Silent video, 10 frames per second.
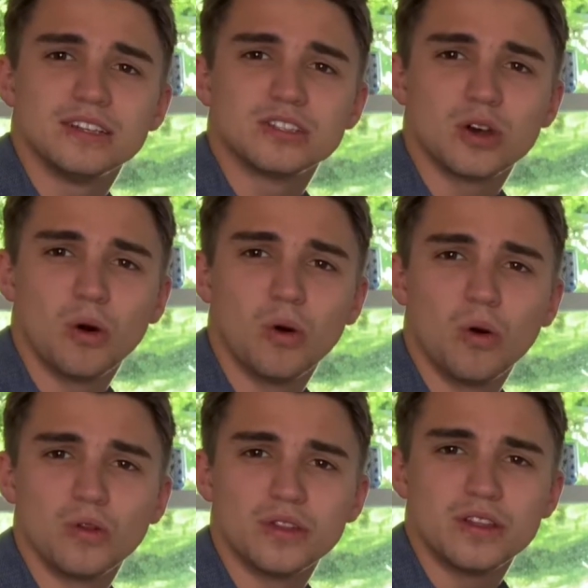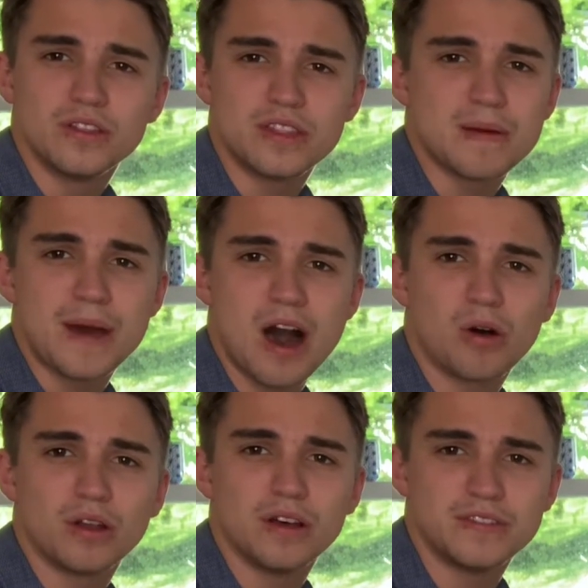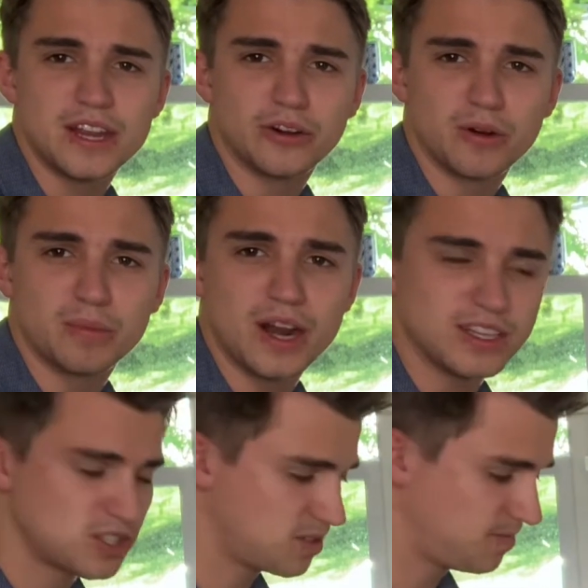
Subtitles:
to hold the amount of the AeroPress.